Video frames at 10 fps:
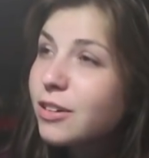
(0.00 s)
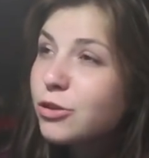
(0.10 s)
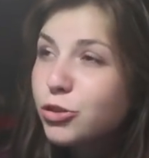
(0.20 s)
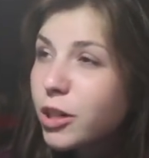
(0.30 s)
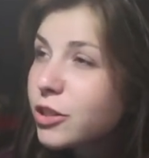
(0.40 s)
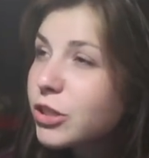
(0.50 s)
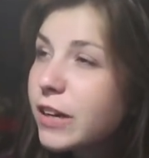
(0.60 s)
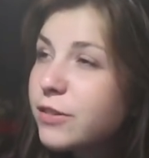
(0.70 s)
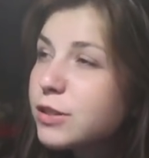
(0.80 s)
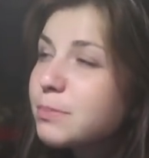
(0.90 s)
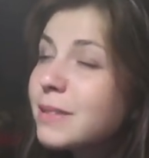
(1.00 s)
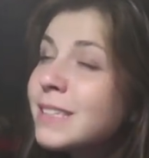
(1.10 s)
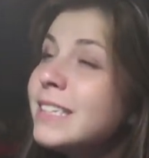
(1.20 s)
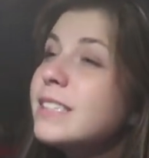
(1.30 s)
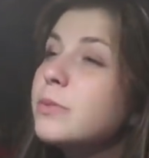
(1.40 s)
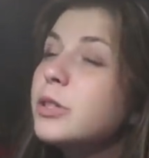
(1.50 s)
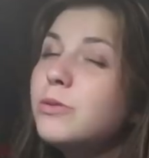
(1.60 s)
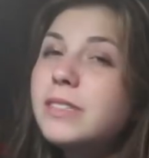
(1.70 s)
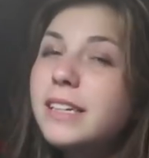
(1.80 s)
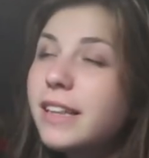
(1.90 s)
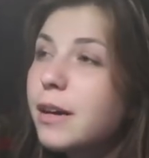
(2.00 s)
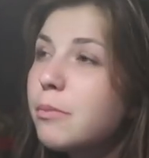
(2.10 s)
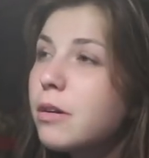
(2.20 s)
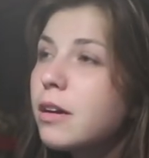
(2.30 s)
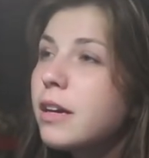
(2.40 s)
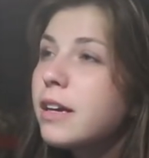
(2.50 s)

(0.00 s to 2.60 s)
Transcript: or truck drivers, please, when you see them,